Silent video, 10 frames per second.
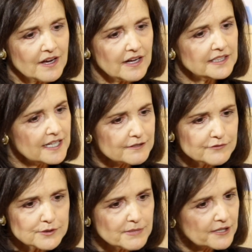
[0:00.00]
A lot
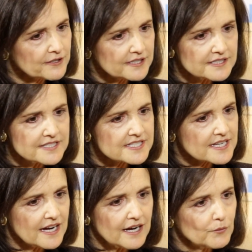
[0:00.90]
of Americans
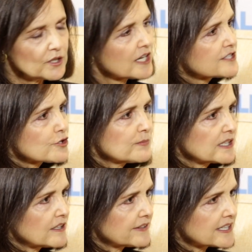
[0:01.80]
were not so
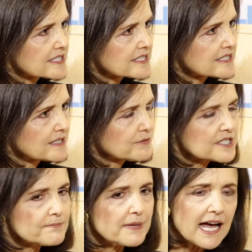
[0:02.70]
big on this. There
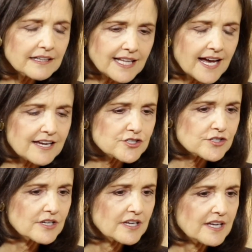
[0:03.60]
was a
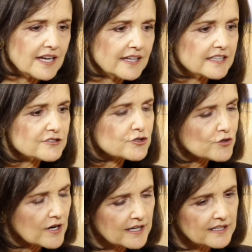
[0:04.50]
backlash against
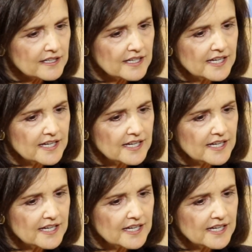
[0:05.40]
trade.